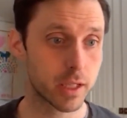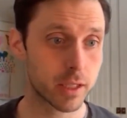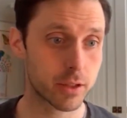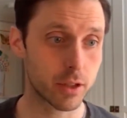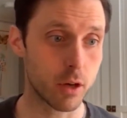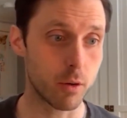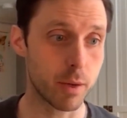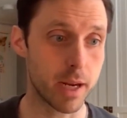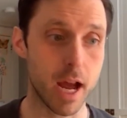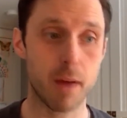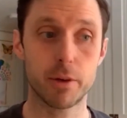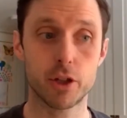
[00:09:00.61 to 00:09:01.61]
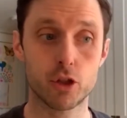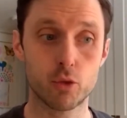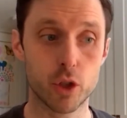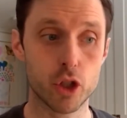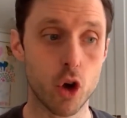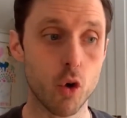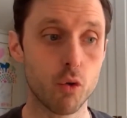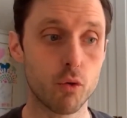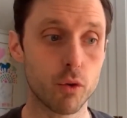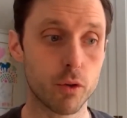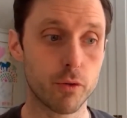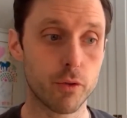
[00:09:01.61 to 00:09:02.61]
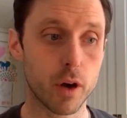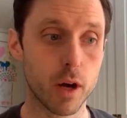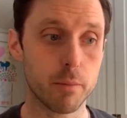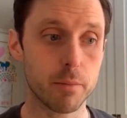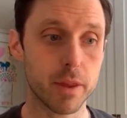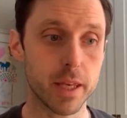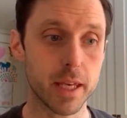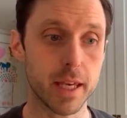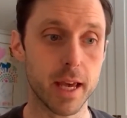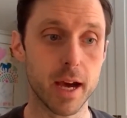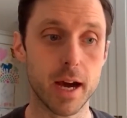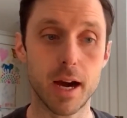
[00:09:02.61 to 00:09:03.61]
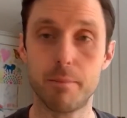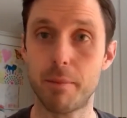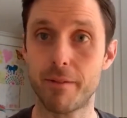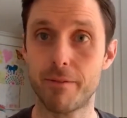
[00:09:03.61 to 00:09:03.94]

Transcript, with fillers: So, but now I'm gonna switch over from the uh, my